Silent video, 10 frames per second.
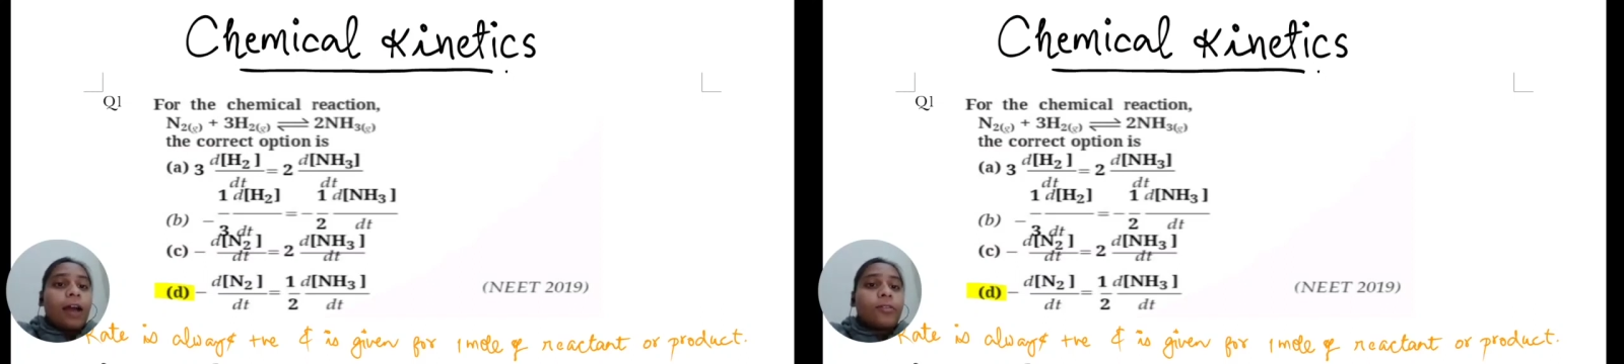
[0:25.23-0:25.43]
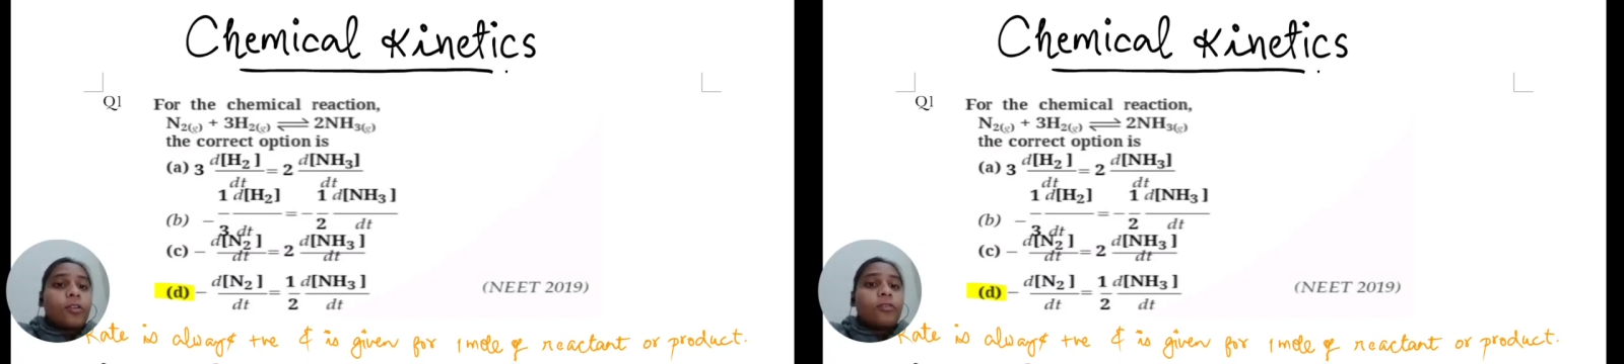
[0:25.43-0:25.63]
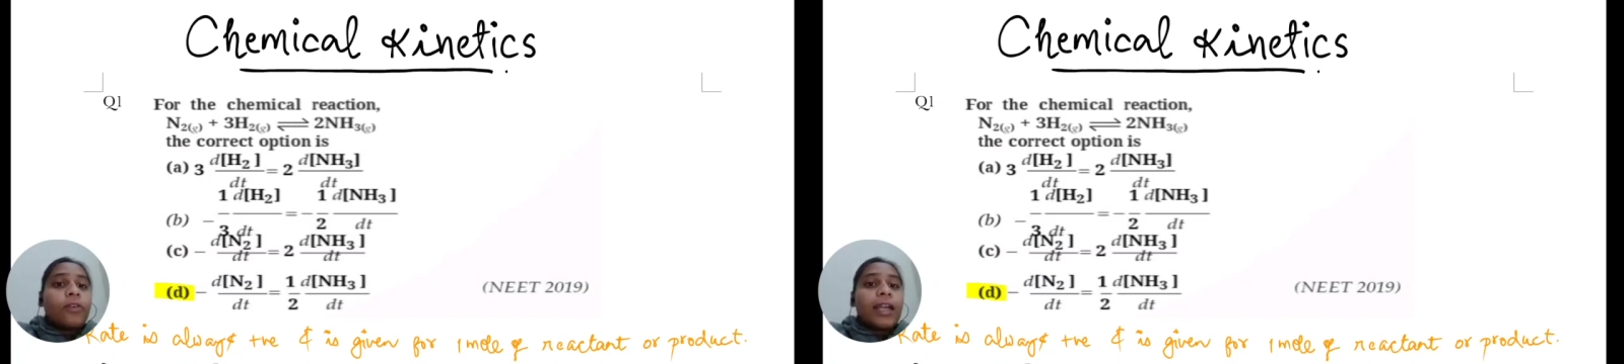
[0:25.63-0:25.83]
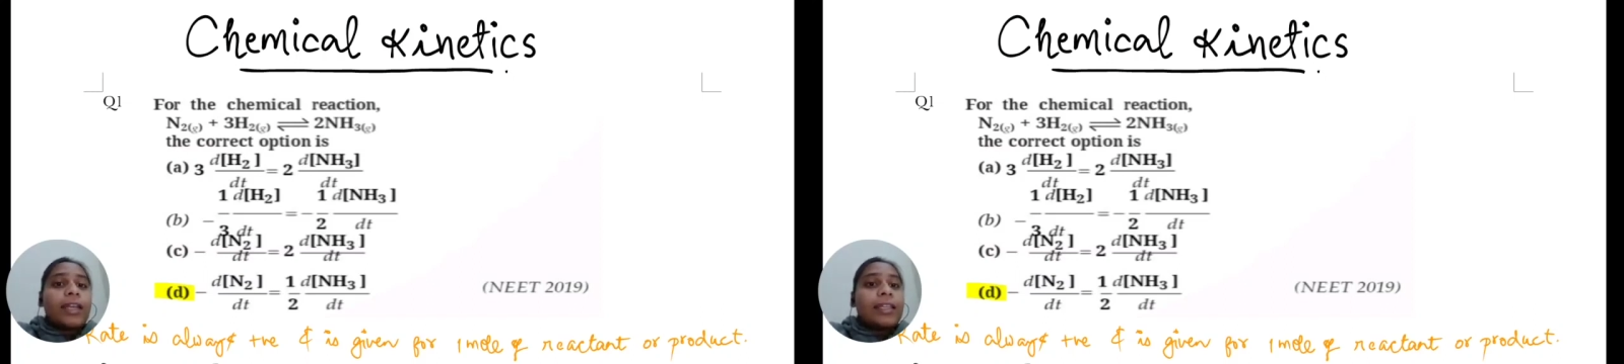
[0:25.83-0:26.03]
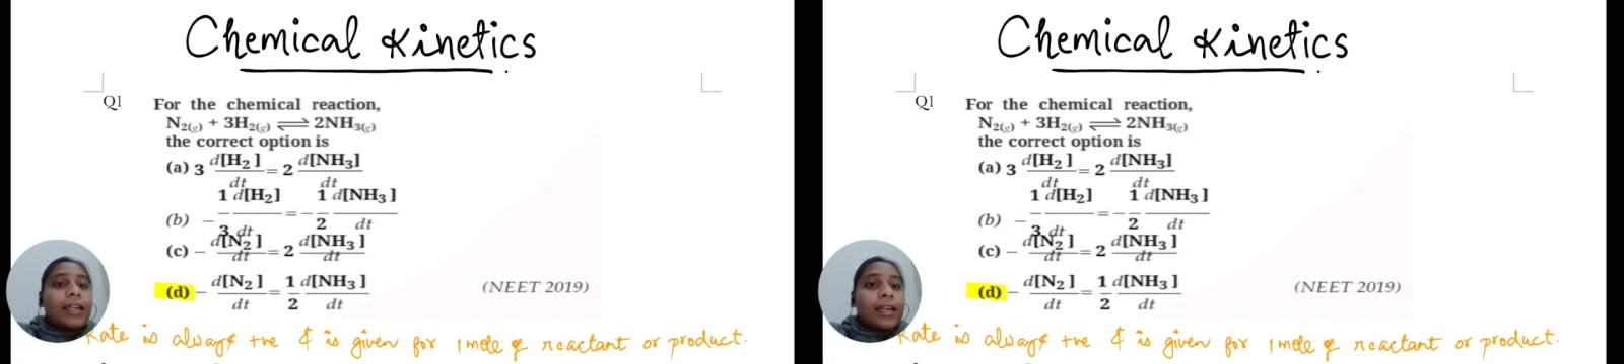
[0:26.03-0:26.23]
find the
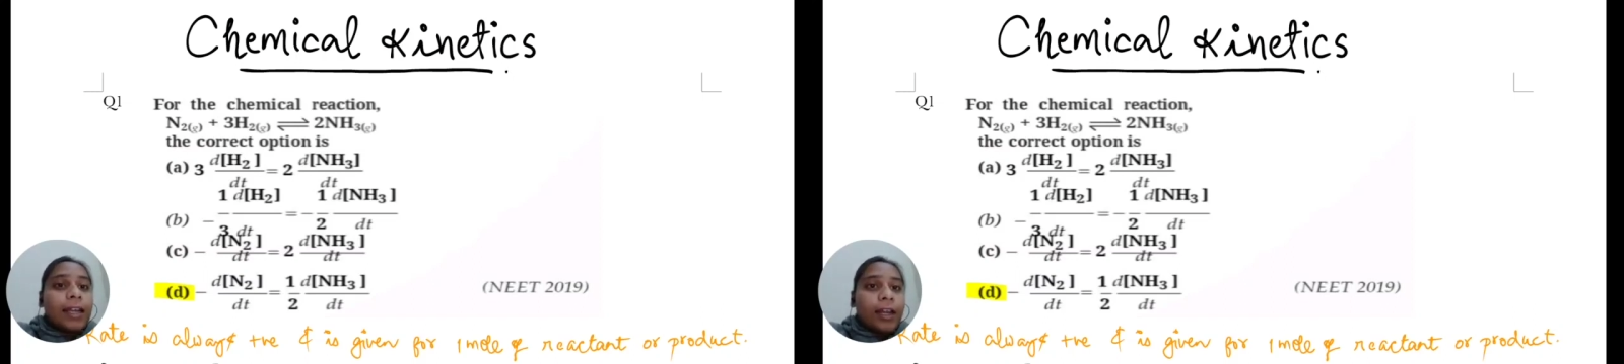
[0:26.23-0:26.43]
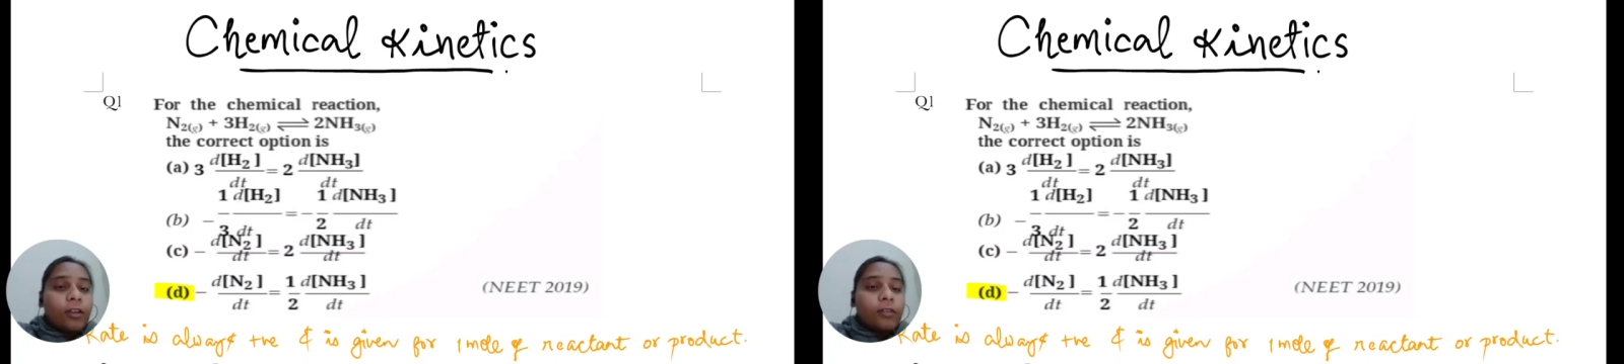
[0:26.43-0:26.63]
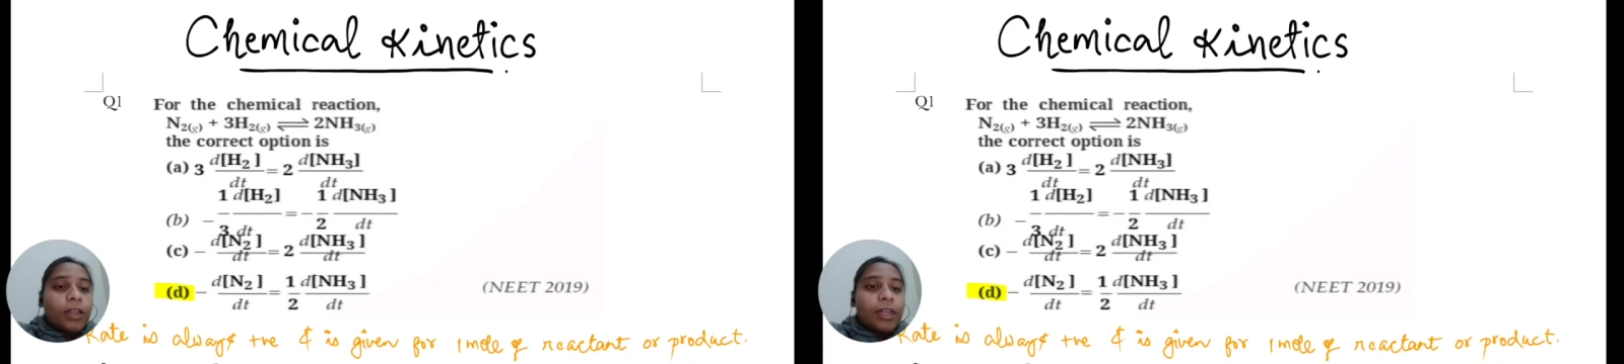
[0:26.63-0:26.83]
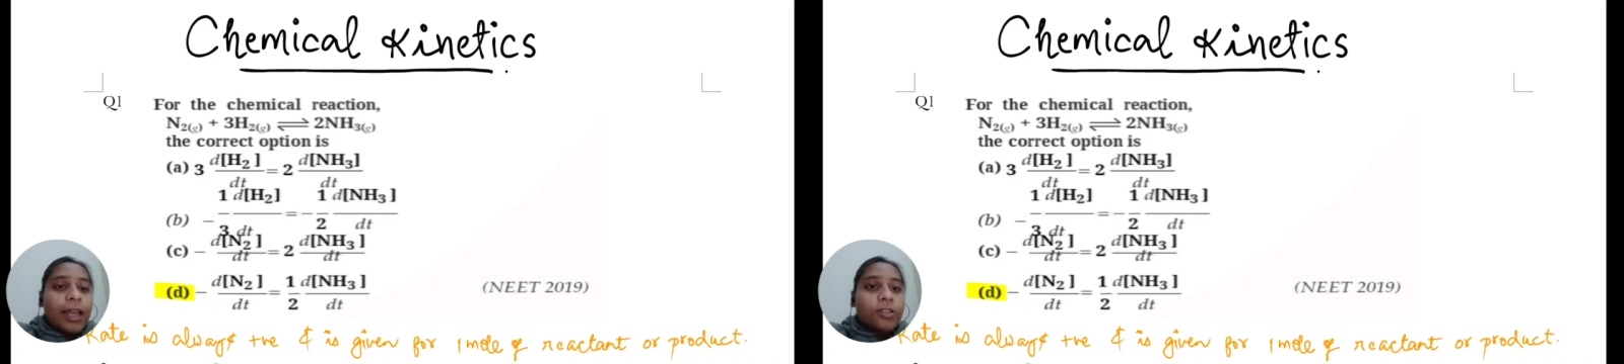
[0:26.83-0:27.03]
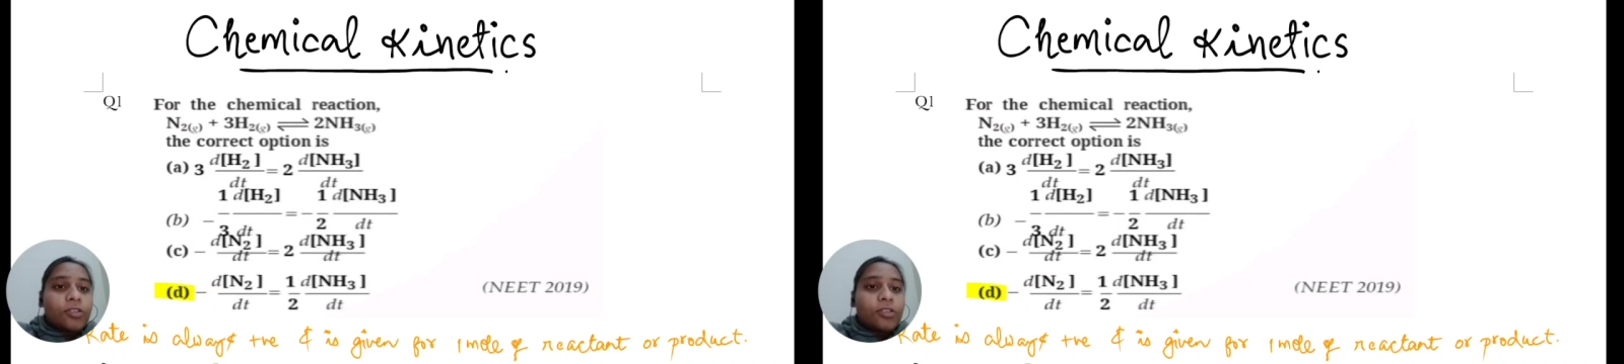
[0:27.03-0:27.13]
rate of the reaction.